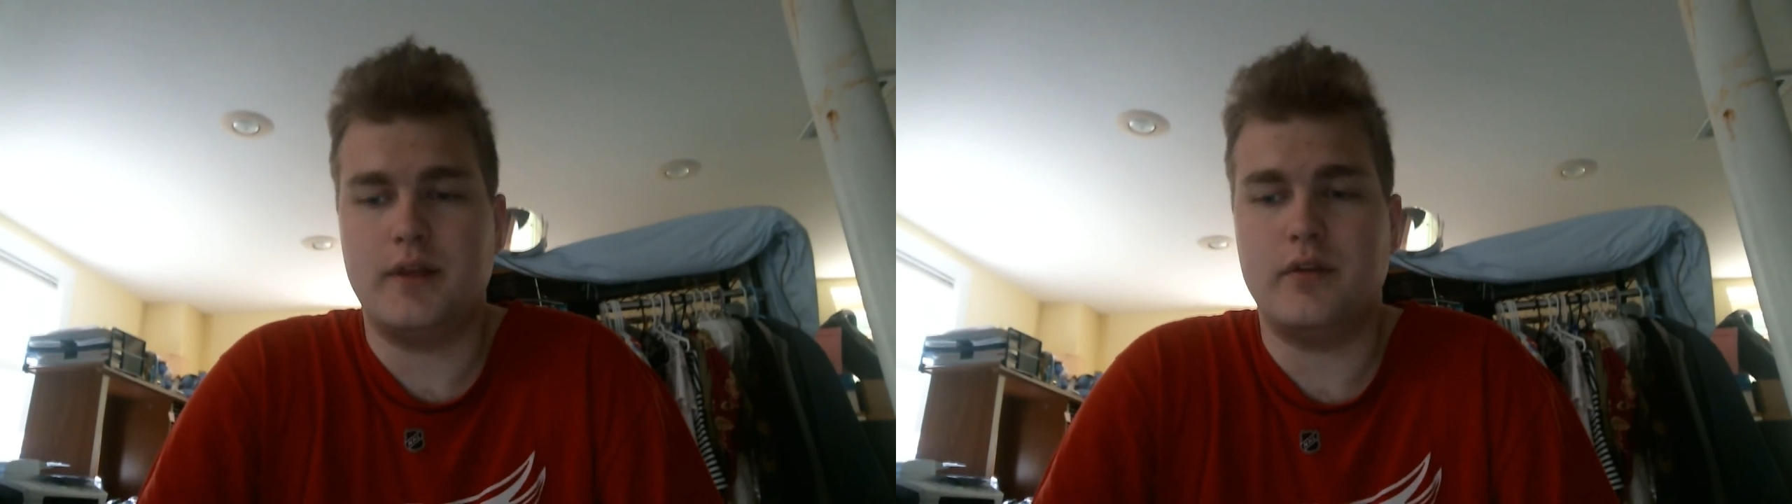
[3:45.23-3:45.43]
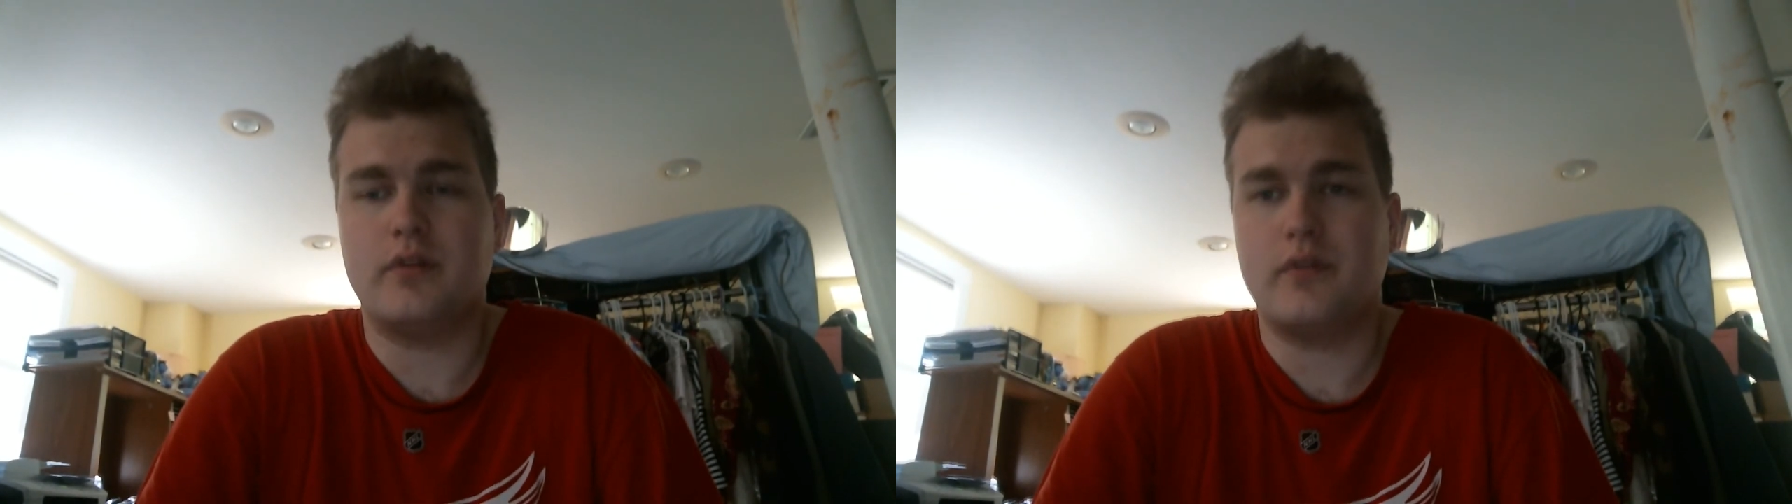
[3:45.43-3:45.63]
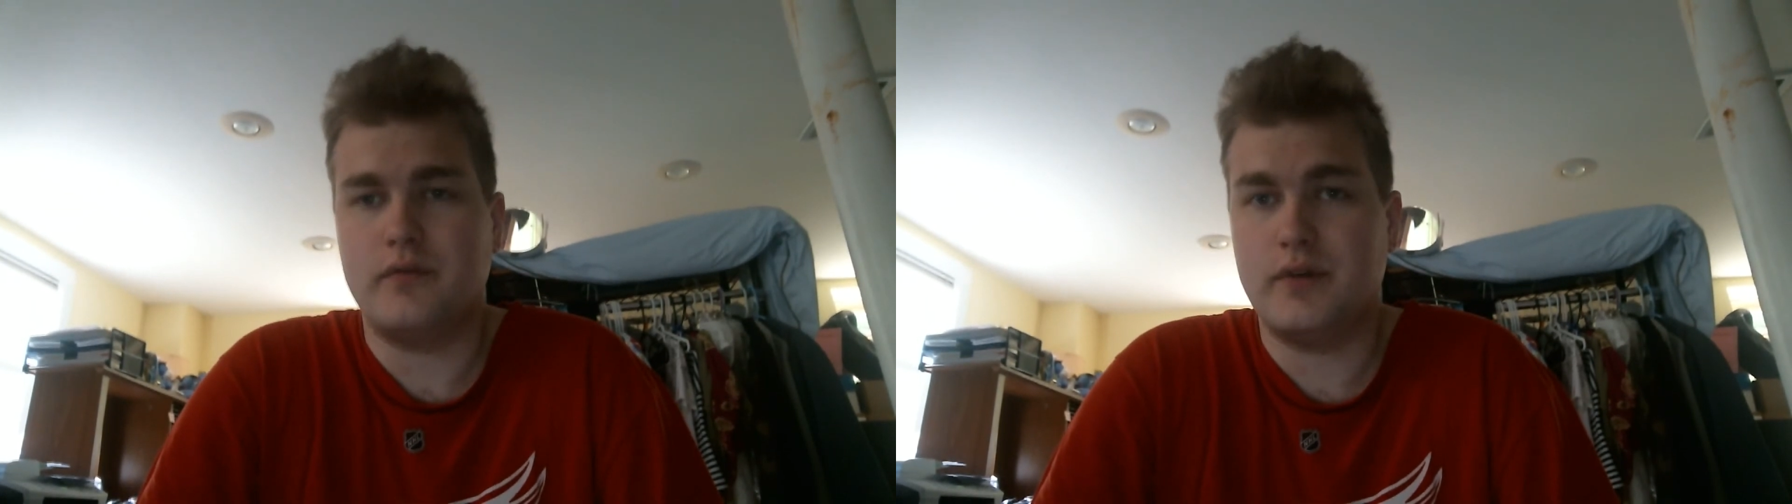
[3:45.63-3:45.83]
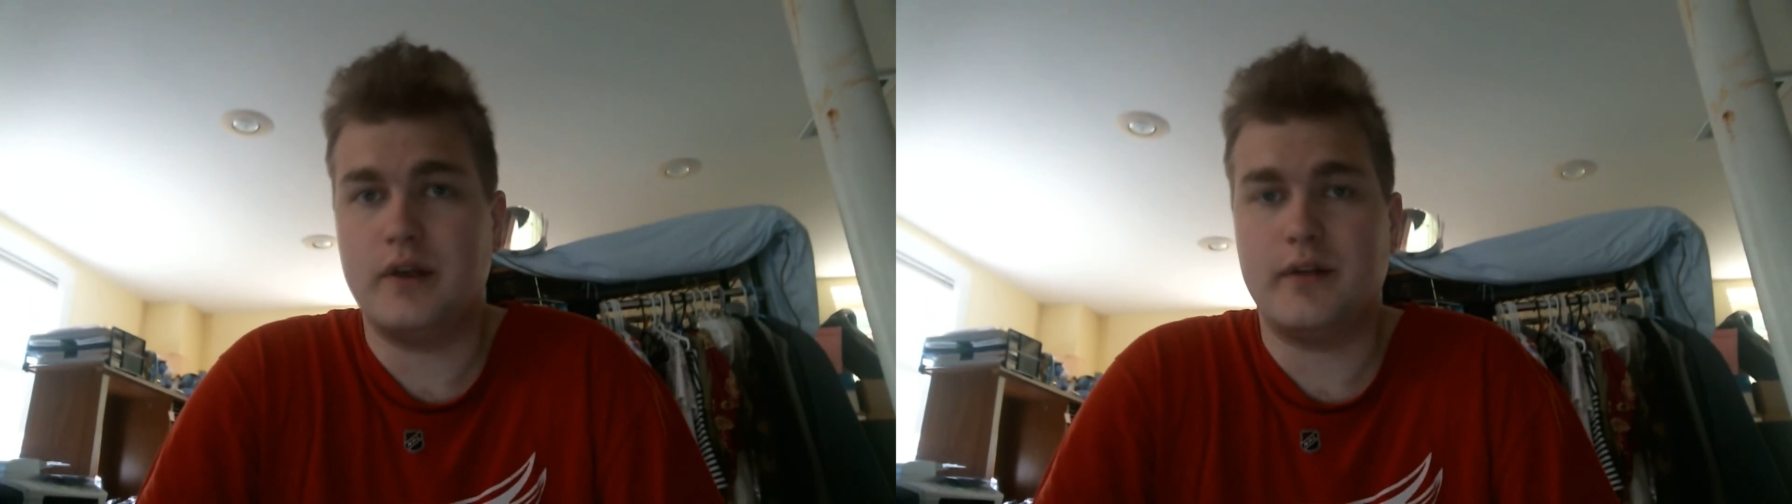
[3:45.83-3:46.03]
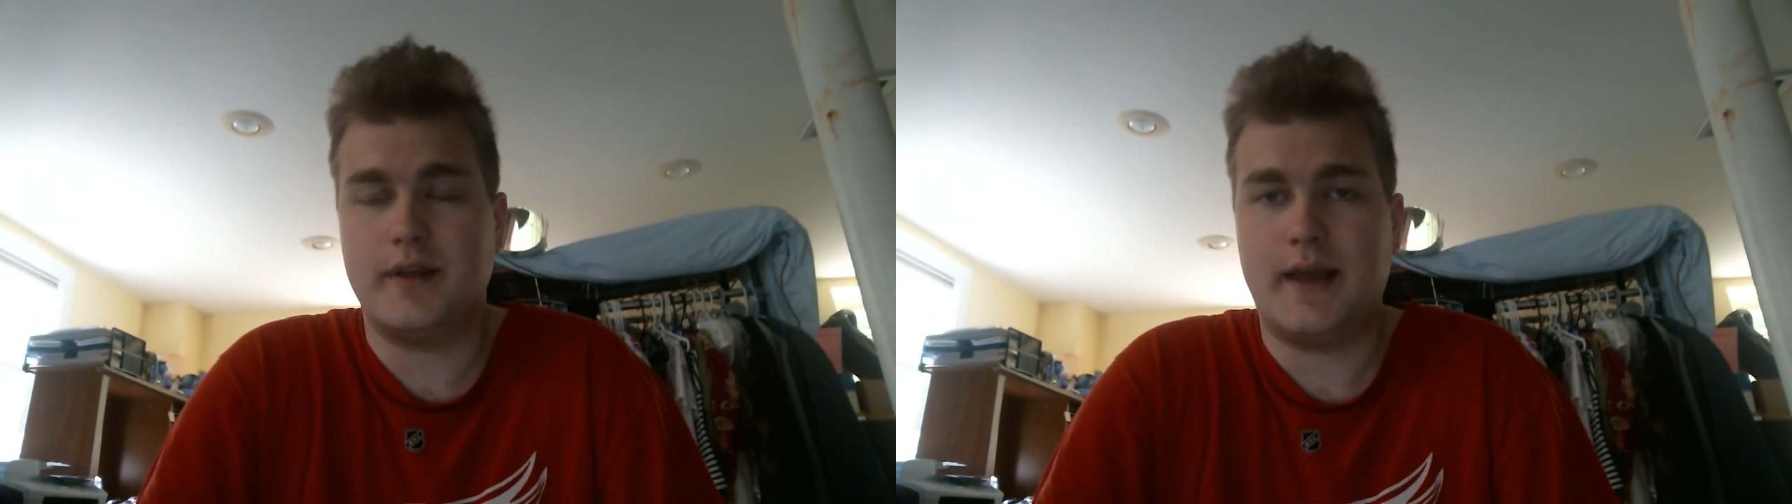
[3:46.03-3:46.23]
it is
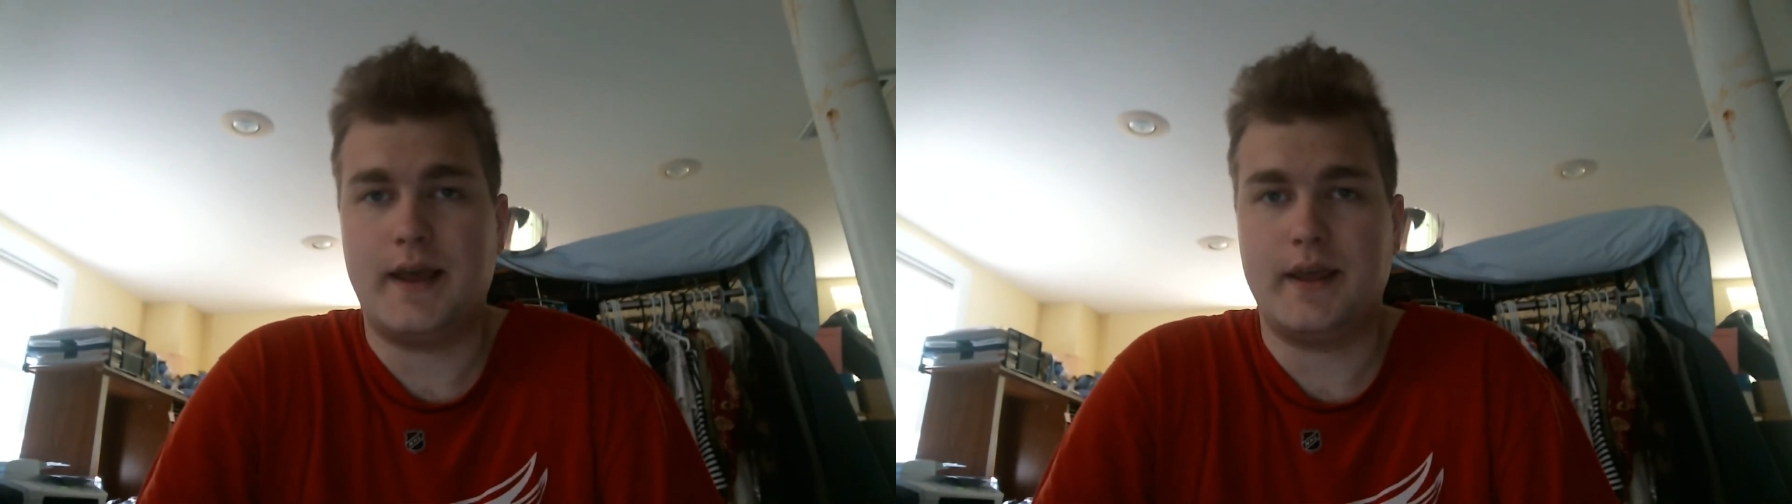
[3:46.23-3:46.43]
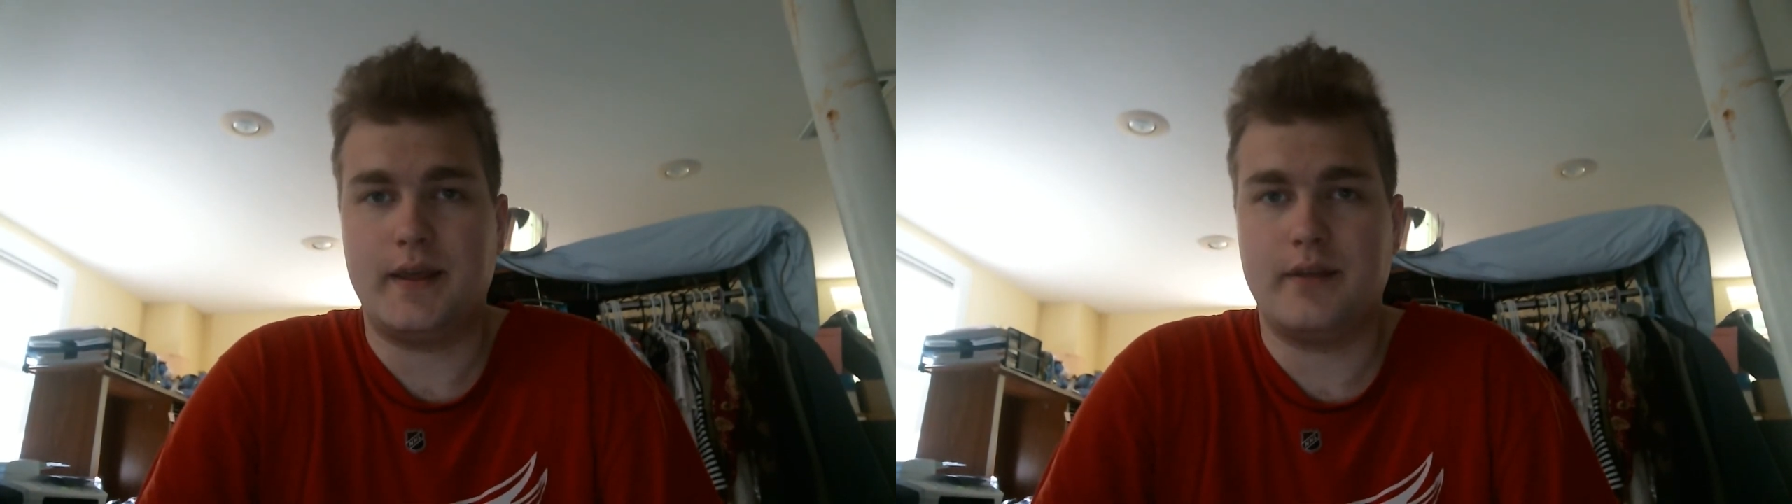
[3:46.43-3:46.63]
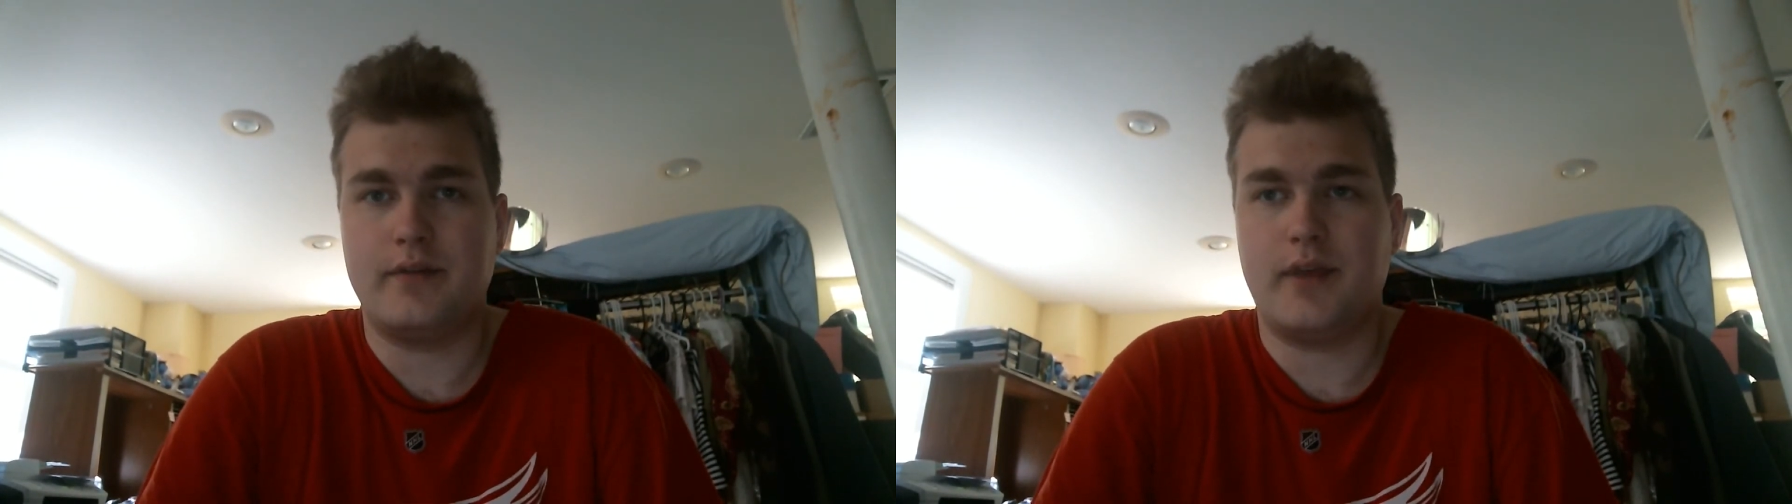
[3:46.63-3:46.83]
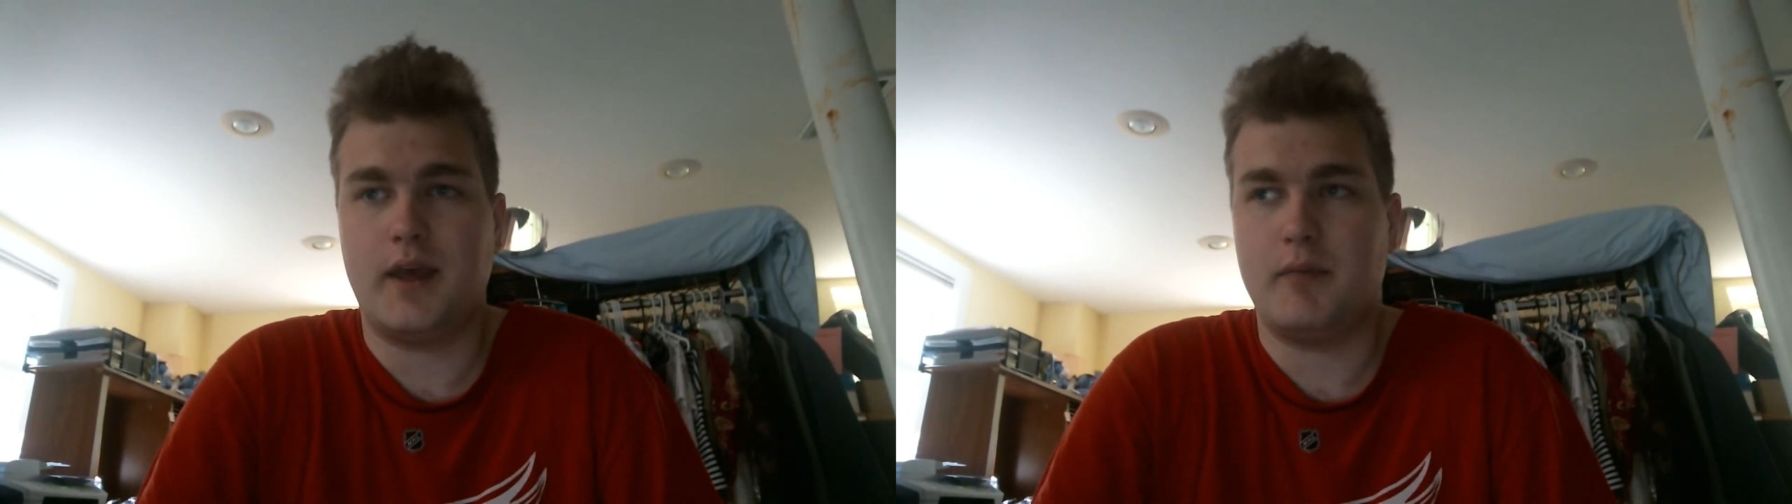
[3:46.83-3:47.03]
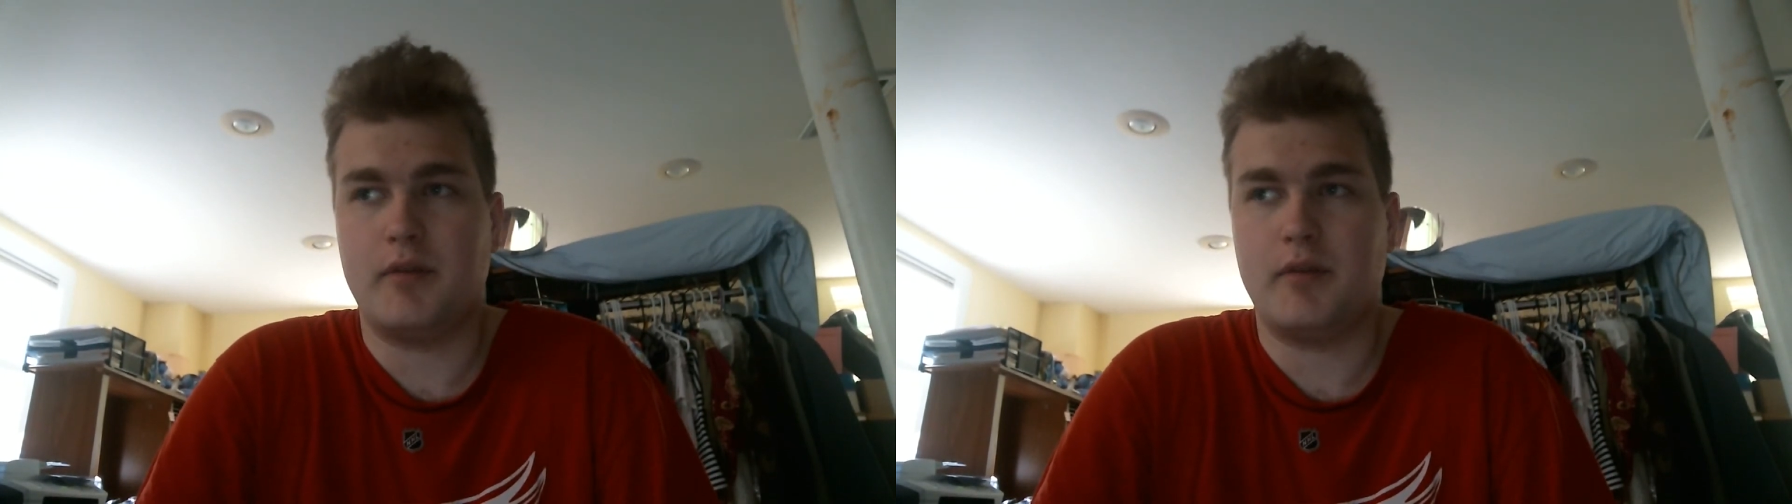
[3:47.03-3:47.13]
severely lacking in this game.